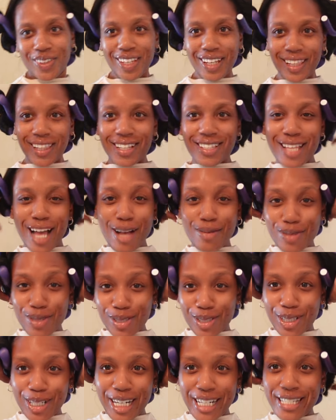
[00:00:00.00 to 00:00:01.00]
Looks
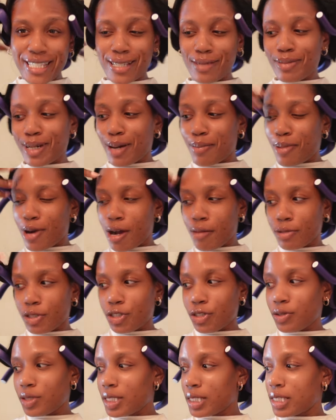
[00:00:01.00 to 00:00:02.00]
absolutely crazy, but I
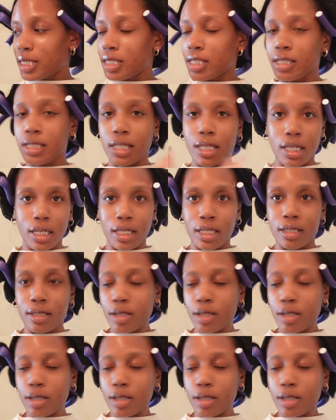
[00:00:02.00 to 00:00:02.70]
promise you this is the key.